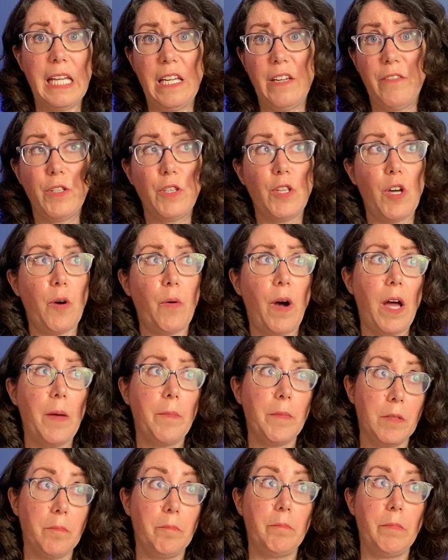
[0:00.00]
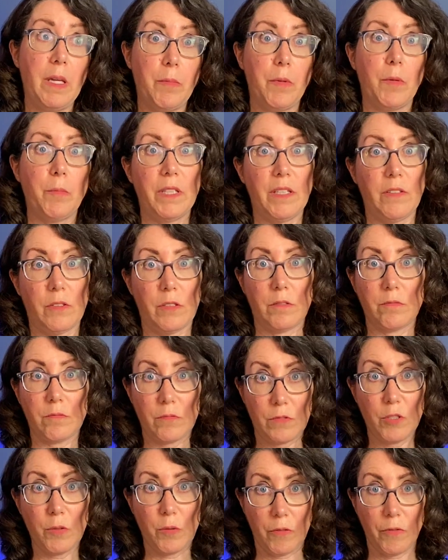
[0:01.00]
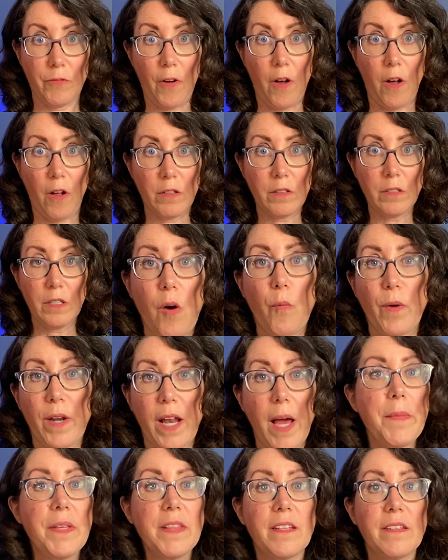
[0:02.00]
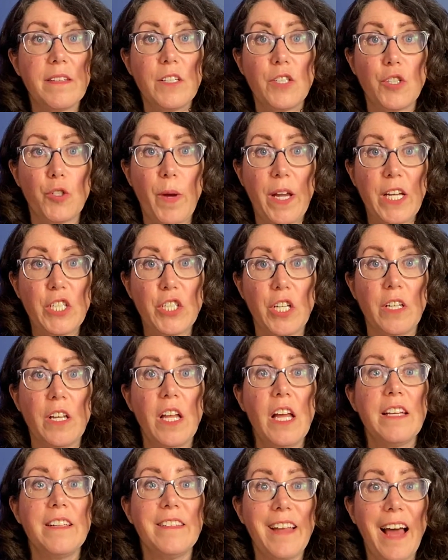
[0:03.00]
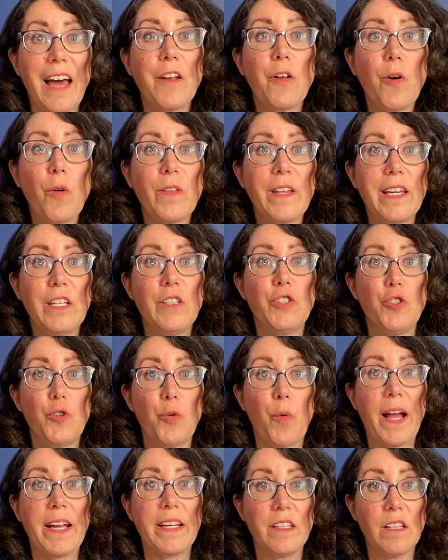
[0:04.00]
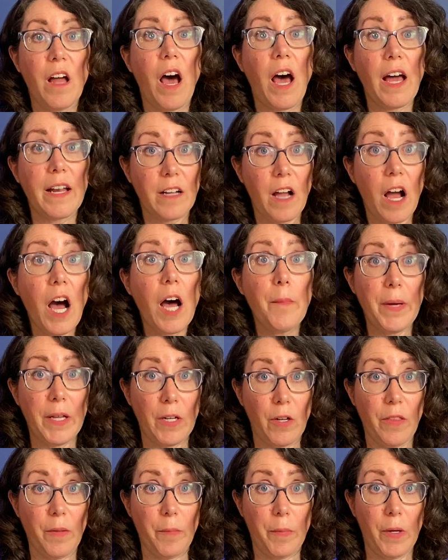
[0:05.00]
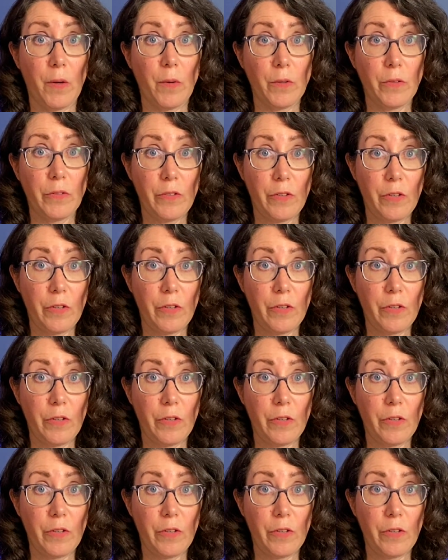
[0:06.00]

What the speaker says: even though I'm a people pleaser to a fault, when I'm in this situation, not only do I not comment on the post,